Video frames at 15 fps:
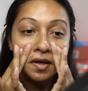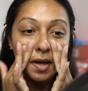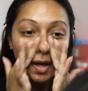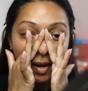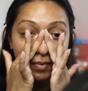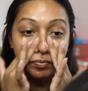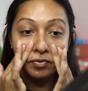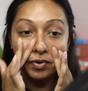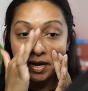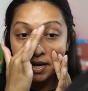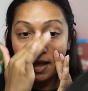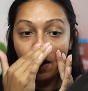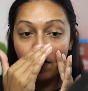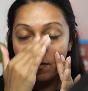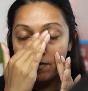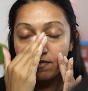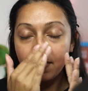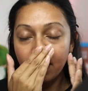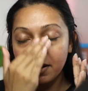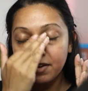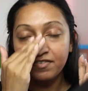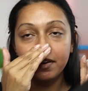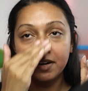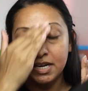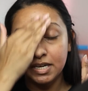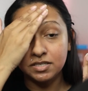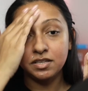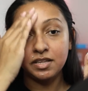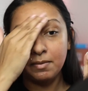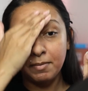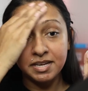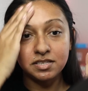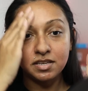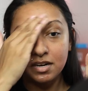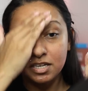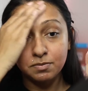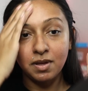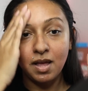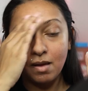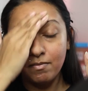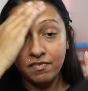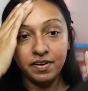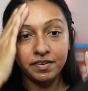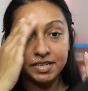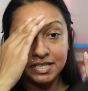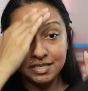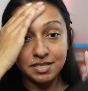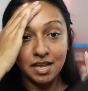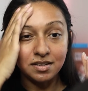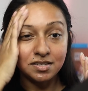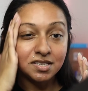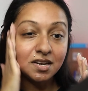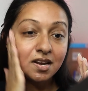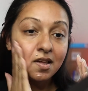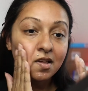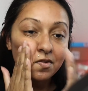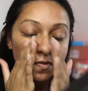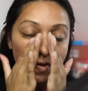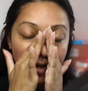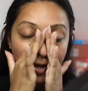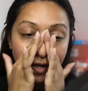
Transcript: I break out very easily. My skin has become very sensitive,